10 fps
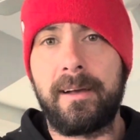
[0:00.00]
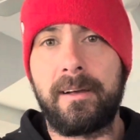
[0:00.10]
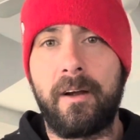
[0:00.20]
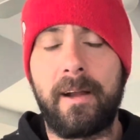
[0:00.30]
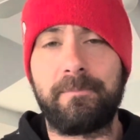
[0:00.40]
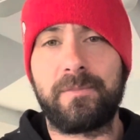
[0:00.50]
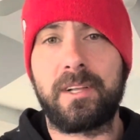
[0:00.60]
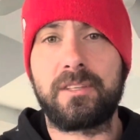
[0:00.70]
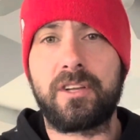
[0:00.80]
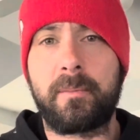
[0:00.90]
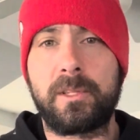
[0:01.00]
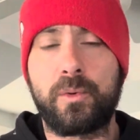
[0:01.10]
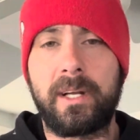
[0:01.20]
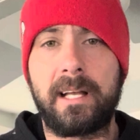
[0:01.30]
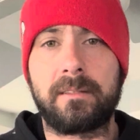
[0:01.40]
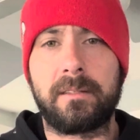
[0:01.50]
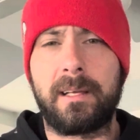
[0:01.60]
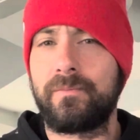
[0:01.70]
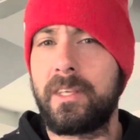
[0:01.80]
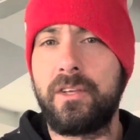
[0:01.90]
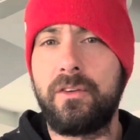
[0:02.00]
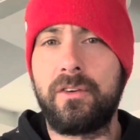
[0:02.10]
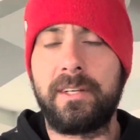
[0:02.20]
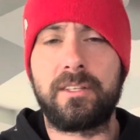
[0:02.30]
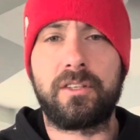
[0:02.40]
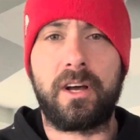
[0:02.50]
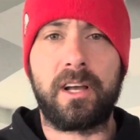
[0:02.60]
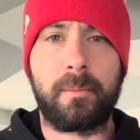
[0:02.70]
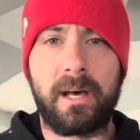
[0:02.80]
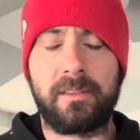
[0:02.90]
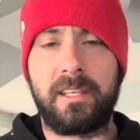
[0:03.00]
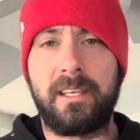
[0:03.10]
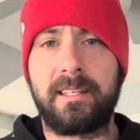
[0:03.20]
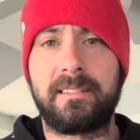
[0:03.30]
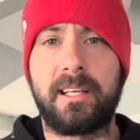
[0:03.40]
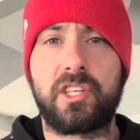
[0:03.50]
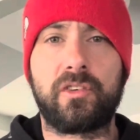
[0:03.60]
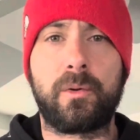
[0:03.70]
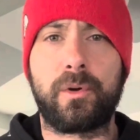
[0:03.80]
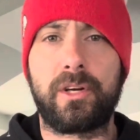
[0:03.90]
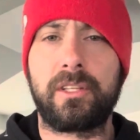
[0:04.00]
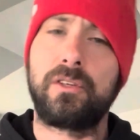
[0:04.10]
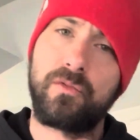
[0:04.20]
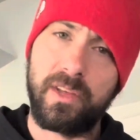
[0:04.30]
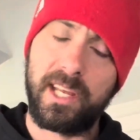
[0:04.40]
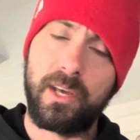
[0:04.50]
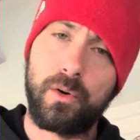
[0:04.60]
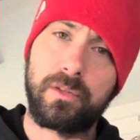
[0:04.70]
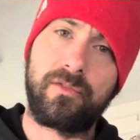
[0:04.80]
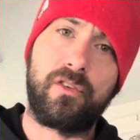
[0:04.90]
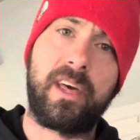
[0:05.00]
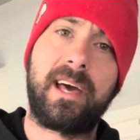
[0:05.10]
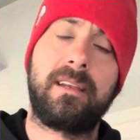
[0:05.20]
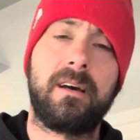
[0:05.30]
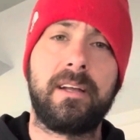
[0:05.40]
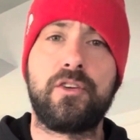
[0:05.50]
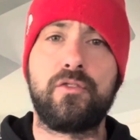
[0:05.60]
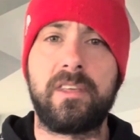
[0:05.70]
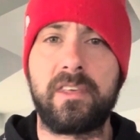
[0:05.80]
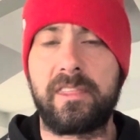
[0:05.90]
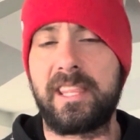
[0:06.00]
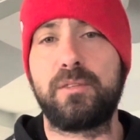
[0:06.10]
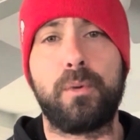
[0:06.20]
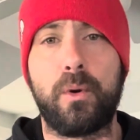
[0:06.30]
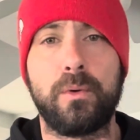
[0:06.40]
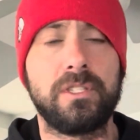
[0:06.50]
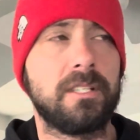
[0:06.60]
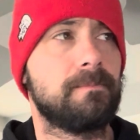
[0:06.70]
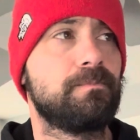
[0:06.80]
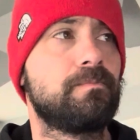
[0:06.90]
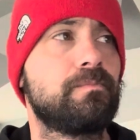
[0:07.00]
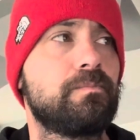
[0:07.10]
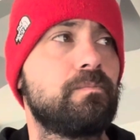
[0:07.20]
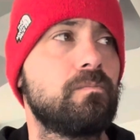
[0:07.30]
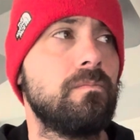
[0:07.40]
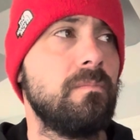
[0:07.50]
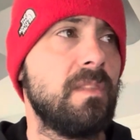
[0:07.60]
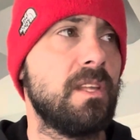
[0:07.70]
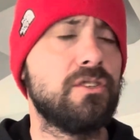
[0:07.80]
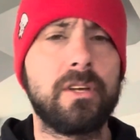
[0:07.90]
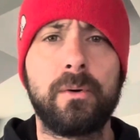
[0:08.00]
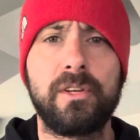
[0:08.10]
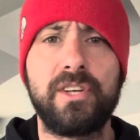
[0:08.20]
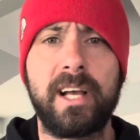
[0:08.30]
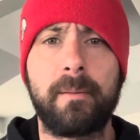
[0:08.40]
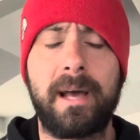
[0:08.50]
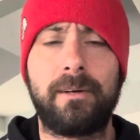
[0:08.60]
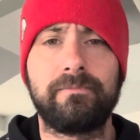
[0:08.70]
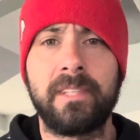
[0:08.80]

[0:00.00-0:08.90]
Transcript: All right, let's talk about the workout today. You don't need to talk about the accessory work. There's videos for that underneath this post. So check them out.